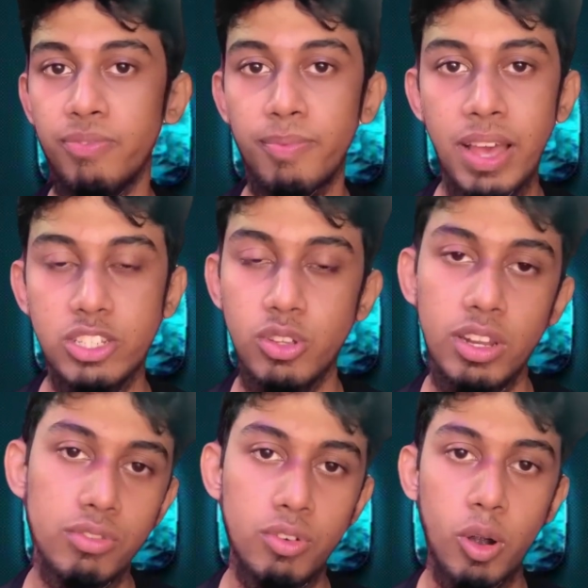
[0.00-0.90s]

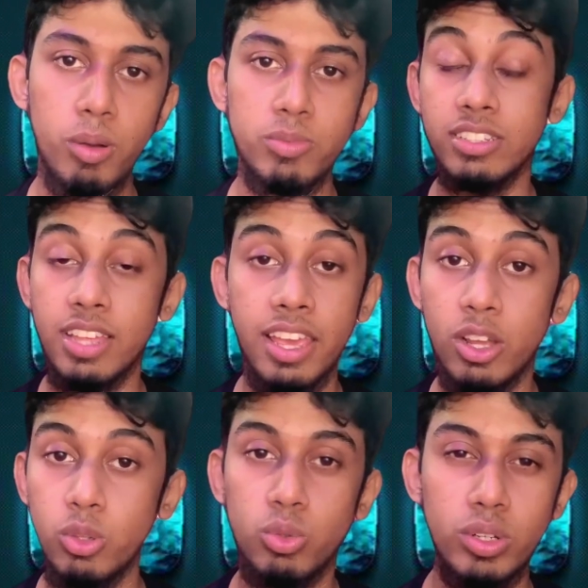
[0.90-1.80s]
masculine form.
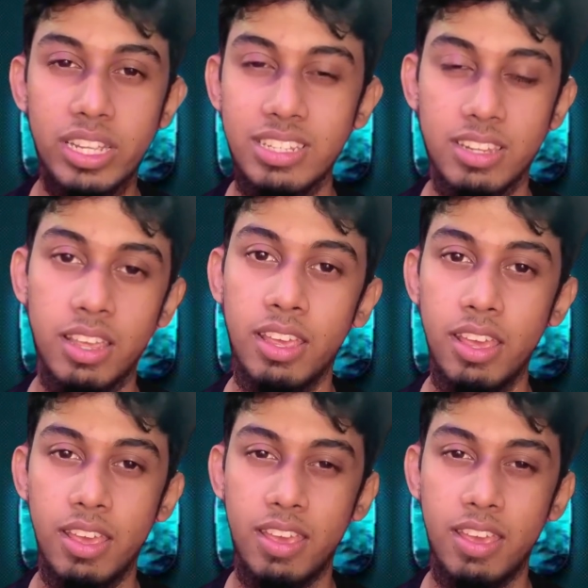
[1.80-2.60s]
Sayaratun is a